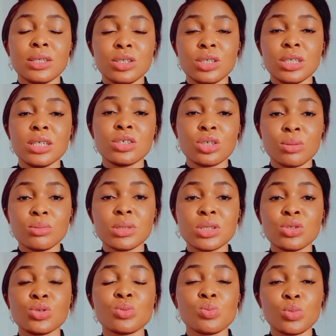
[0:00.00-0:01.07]
You need
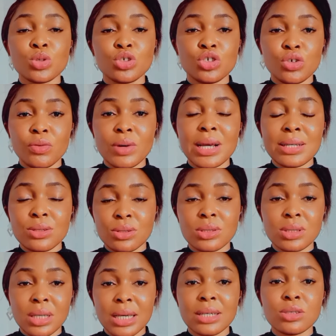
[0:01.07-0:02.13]
something to moisturize your
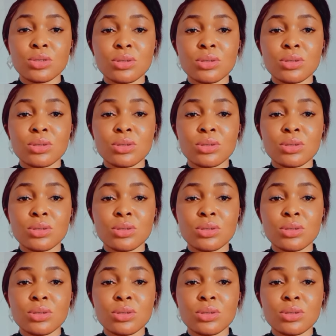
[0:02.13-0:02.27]
skin